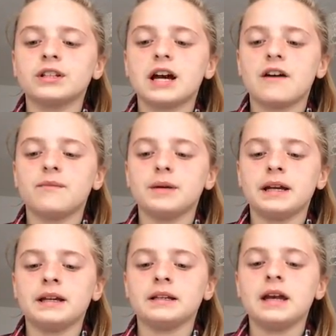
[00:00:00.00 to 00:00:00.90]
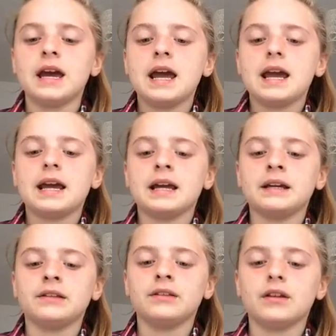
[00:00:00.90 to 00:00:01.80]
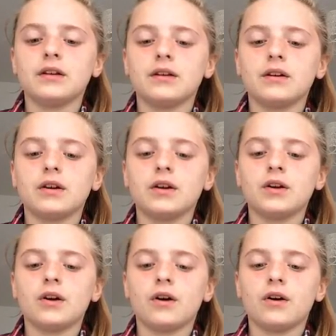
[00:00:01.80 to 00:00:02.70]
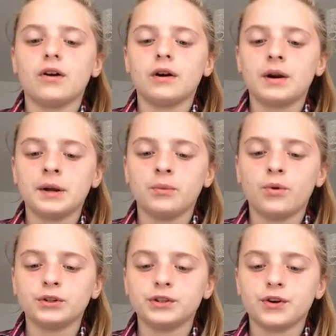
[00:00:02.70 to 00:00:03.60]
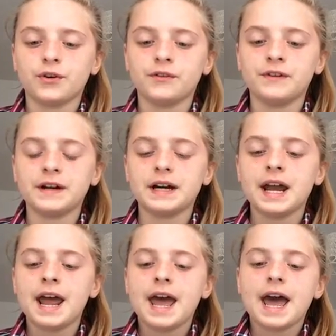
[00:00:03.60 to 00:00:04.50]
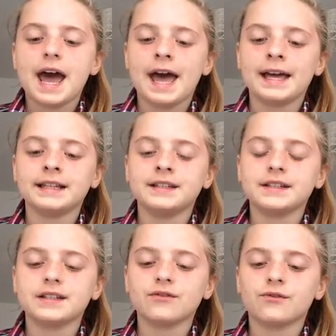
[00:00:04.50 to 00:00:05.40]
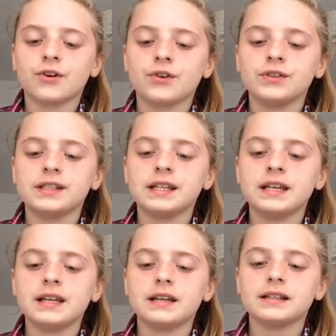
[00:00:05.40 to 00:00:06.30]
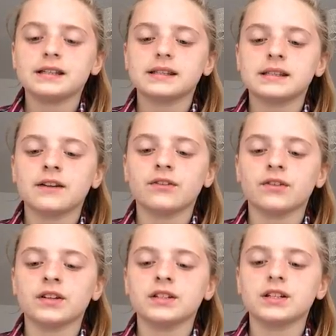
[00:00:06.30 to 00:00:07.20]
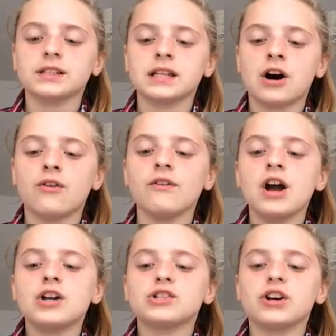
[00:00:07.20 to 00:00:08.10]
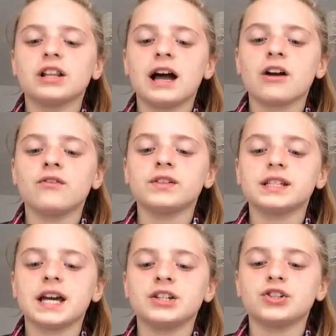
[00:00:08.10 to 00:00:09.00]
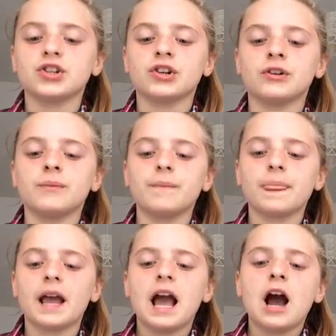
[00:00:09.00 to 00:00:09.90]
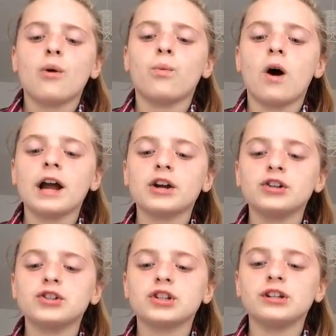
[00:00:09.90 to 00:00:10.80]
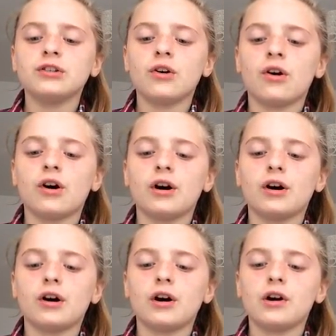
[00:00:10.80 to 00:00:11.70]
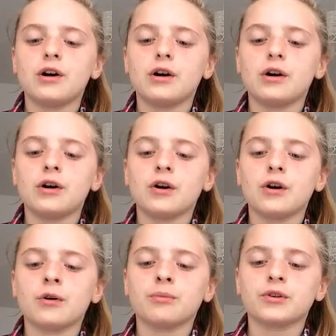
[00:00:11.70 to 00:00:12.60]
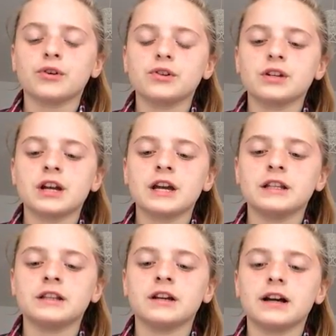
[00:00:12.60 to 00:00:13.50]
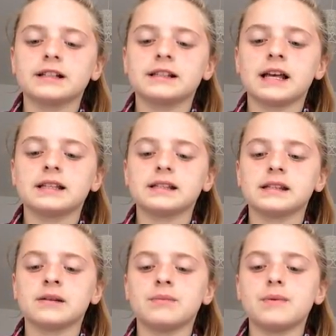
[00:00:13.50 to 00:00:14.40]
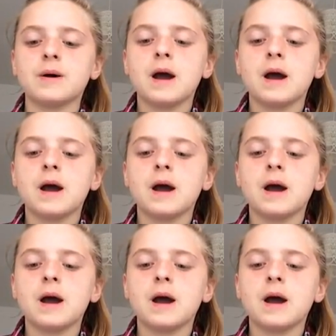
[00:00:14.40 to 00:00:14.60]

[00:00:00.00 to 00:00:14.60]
have been in wonder of it, and Rosie stiffened herself to a lack of attention. Why could she not appreciate the excessive